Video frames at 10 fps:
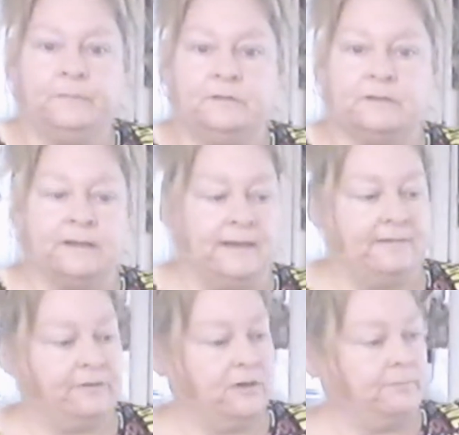So I'm gonna
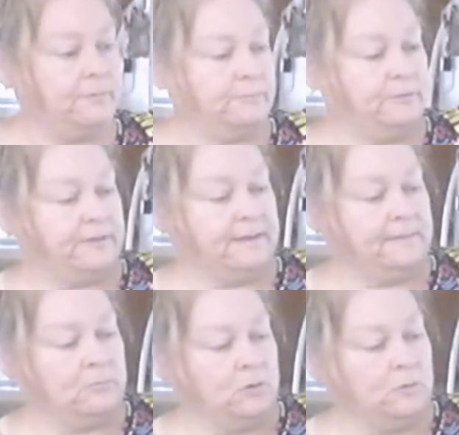half a cup and put that in
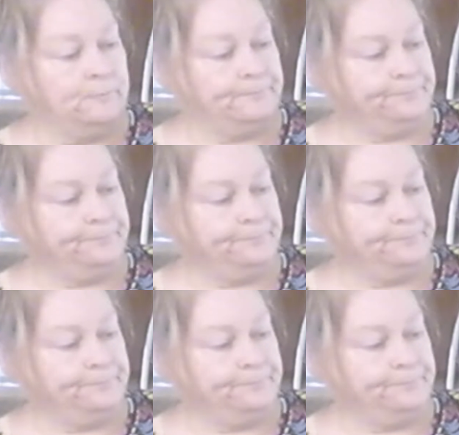the bowl.